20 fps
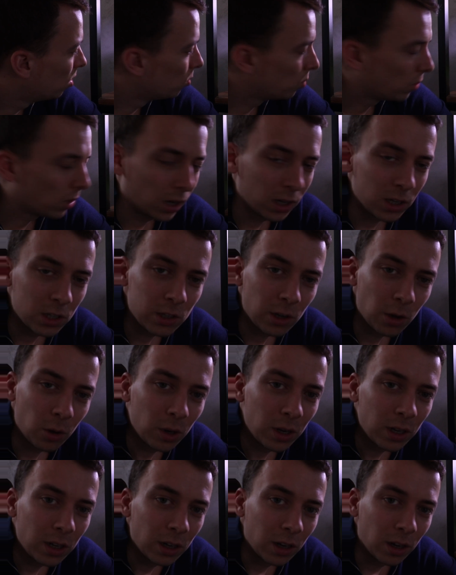But he's
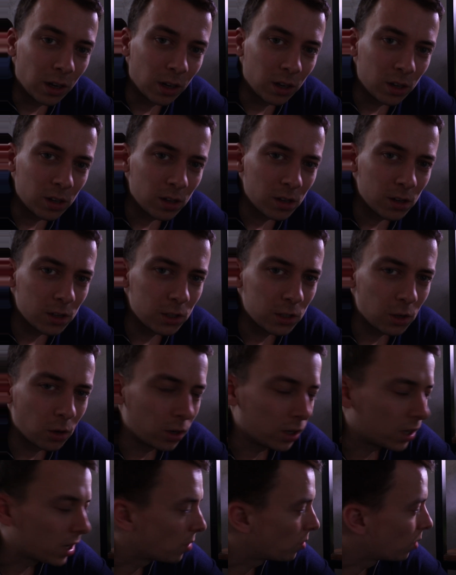
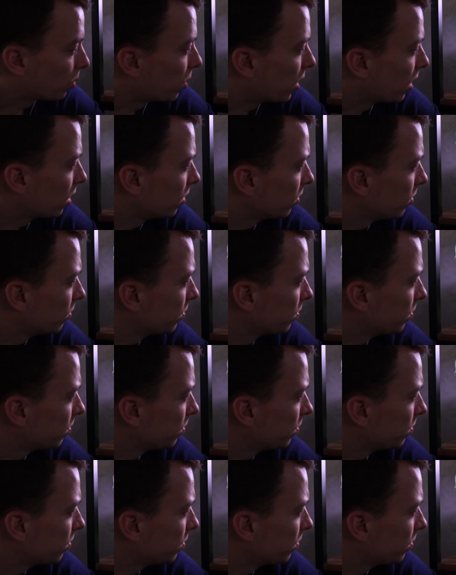slowly coming back.